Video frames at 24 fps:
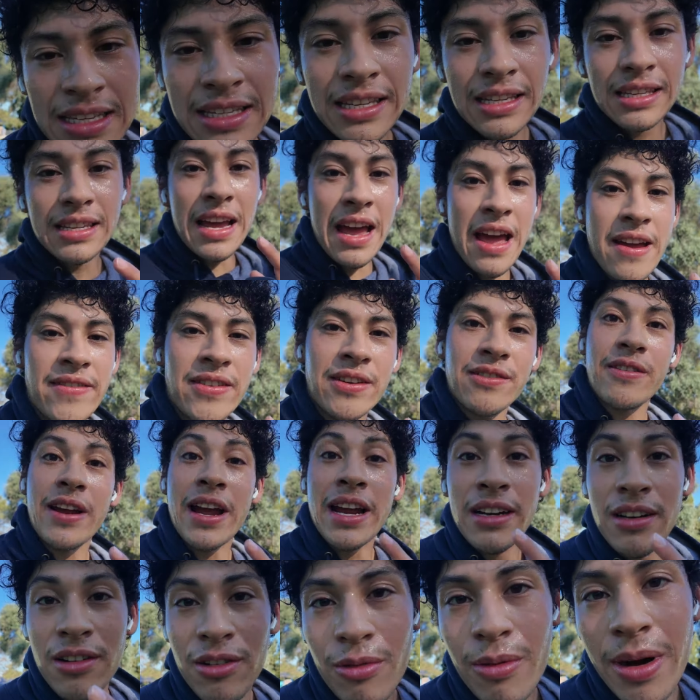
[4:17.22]
Since I haven't
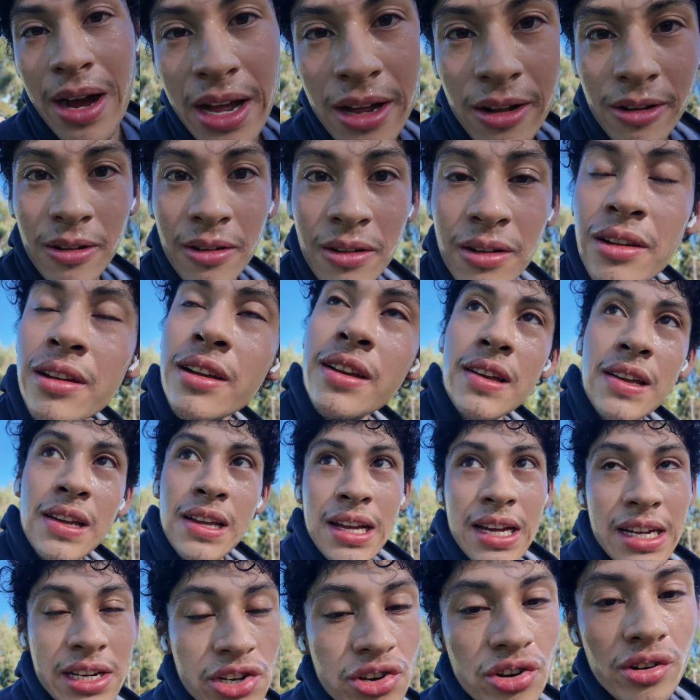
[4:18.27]
ran in a while,
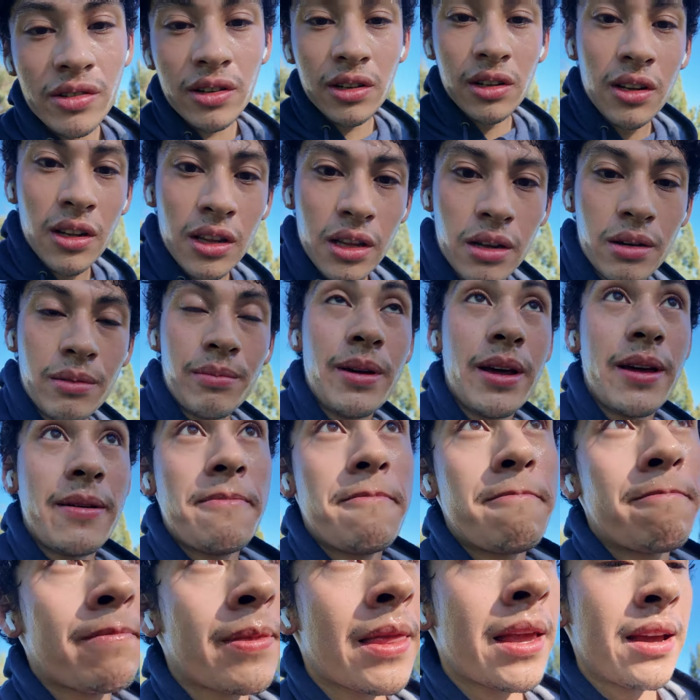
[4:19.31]
I struggled a little bit.
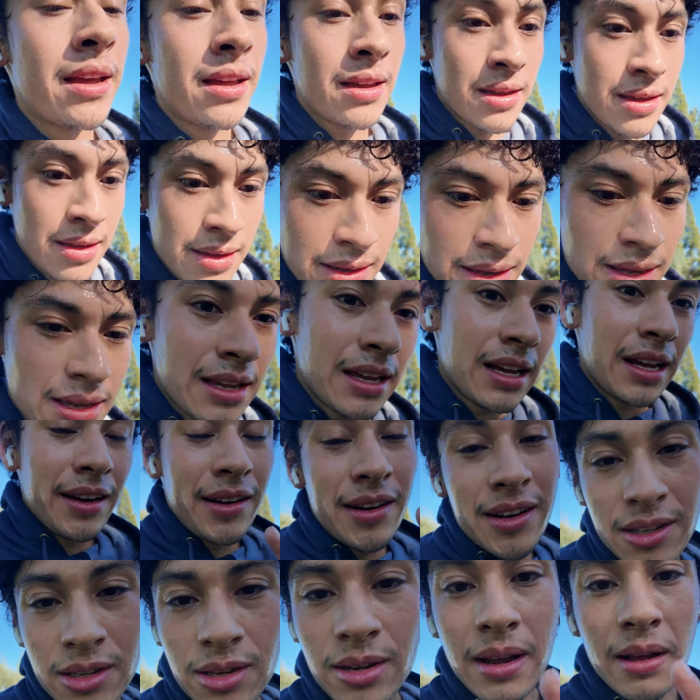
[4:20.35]

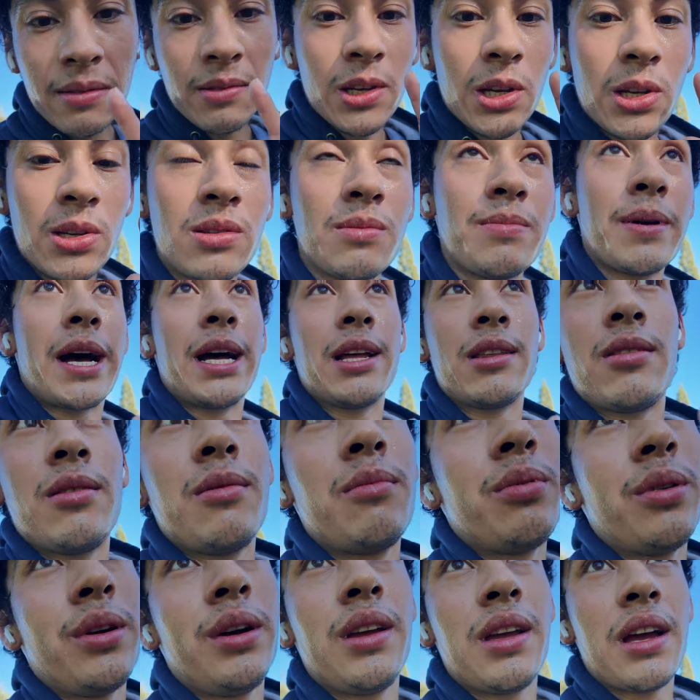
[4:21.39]
And I also have to use the
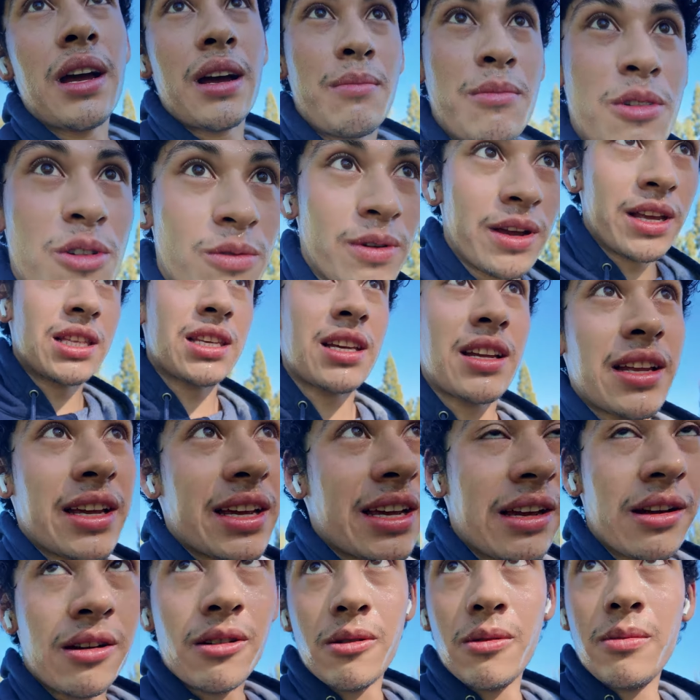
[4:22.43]
bathroom, but I'm gonna wait till I
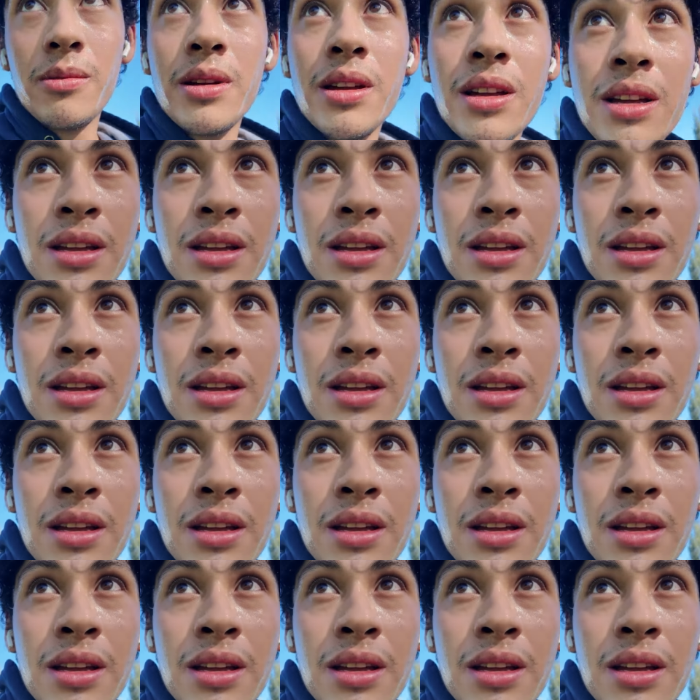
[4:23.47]
get home.